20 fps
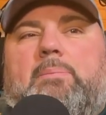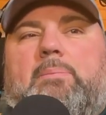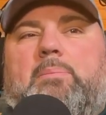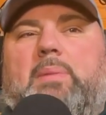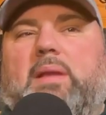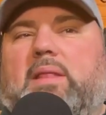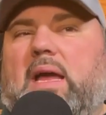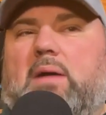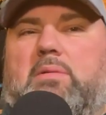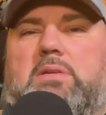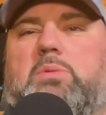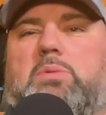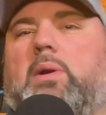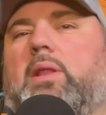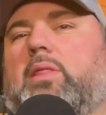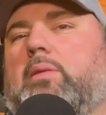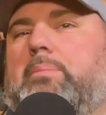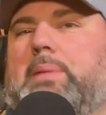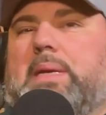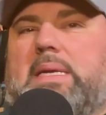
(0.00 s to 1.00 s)
But that was one
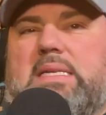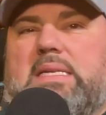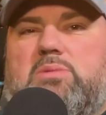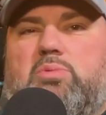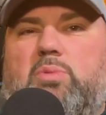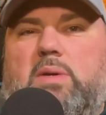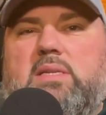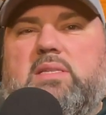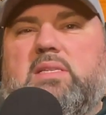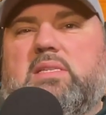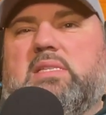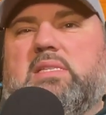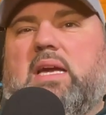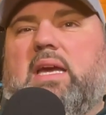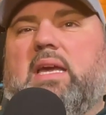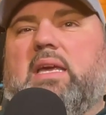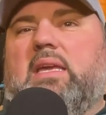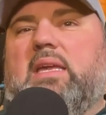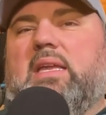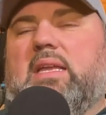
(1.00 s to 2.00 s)
of the biggest reasons
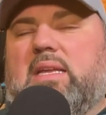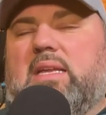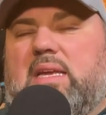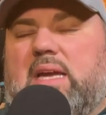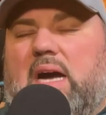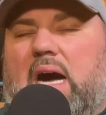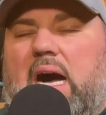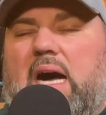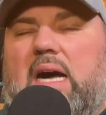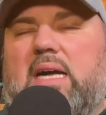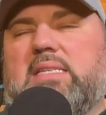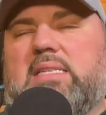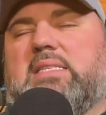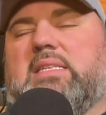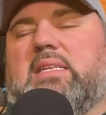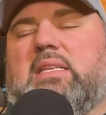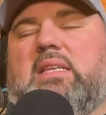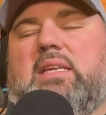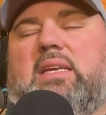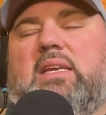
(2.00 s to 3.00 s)
I
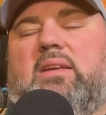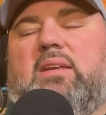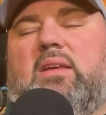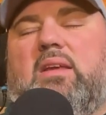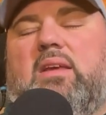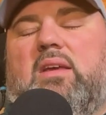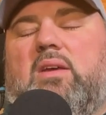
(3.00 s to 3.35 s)
constantly